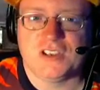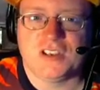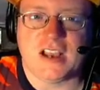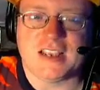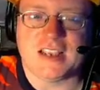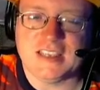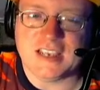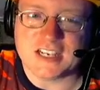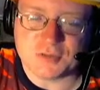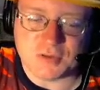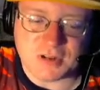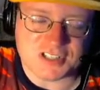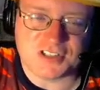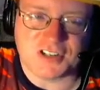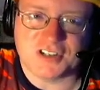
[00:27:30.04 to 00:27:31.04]
I guess what I
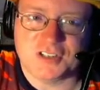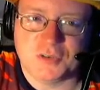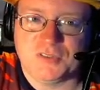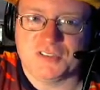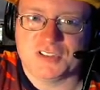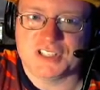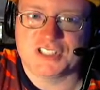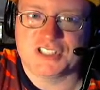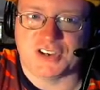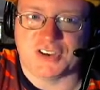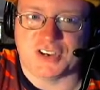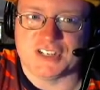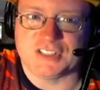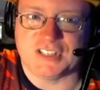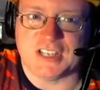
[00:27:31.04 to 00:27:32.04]
can start doing for the
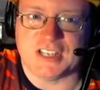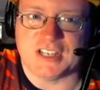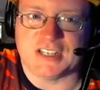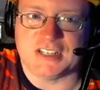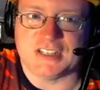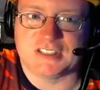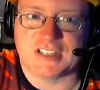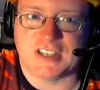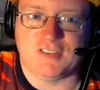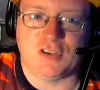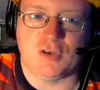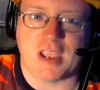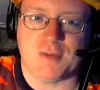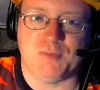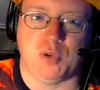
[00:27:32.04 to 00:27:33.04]
series is giving
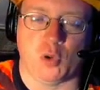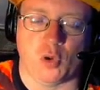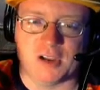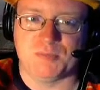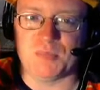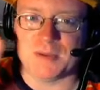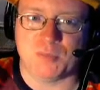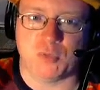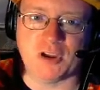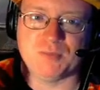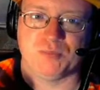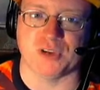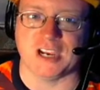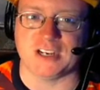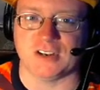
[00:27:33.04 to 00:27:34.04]
you a point-by-point
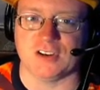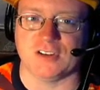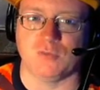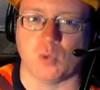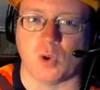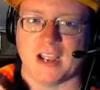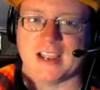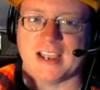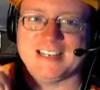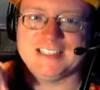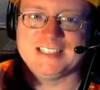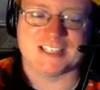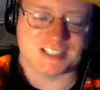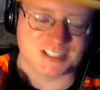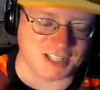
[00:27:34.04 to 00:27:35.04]
-point breakdown of why I
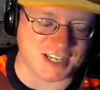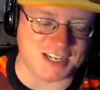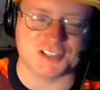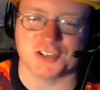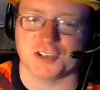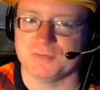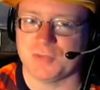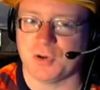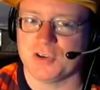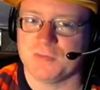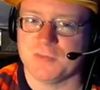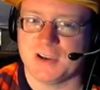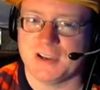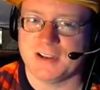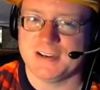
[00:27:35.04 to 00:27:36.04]
dislike certain
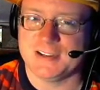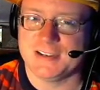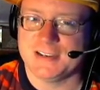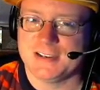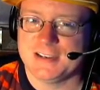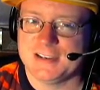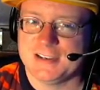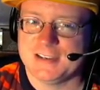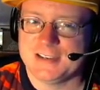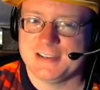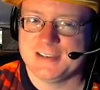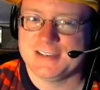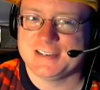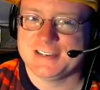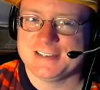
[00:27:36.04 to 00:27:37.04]
Pokemon.
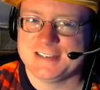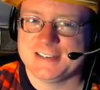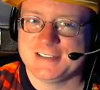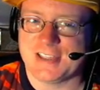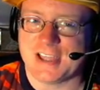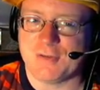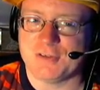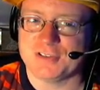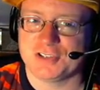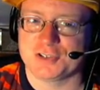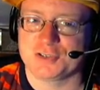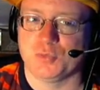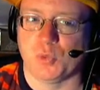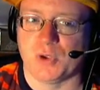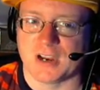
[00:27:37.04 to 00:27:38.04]
That one just
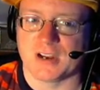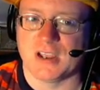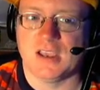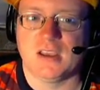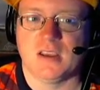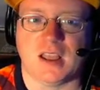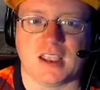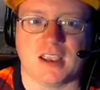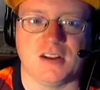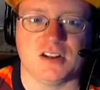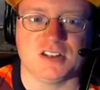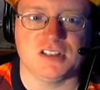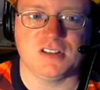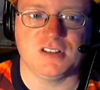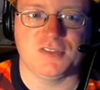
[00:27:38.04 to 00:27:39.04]
looks weird. I cannot
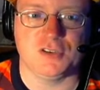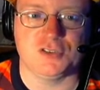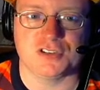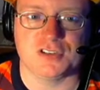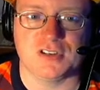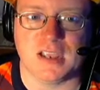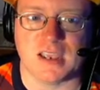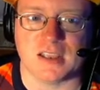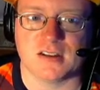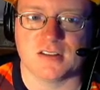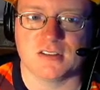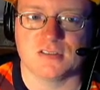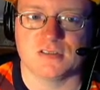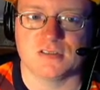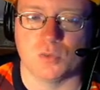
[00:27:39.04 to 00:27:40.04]
see the future yet.
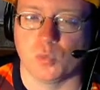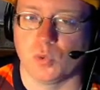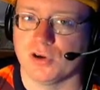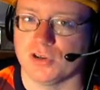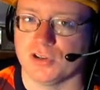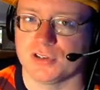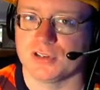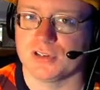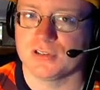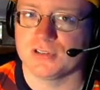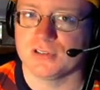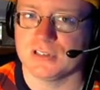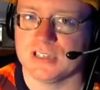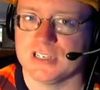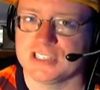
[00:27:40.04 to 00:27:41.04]
The world
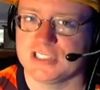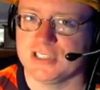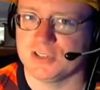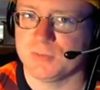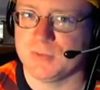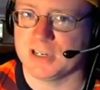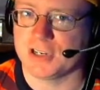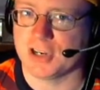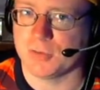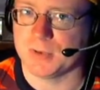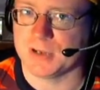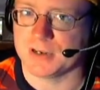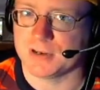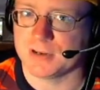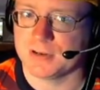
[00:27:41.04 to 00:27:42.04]
is still to be determined.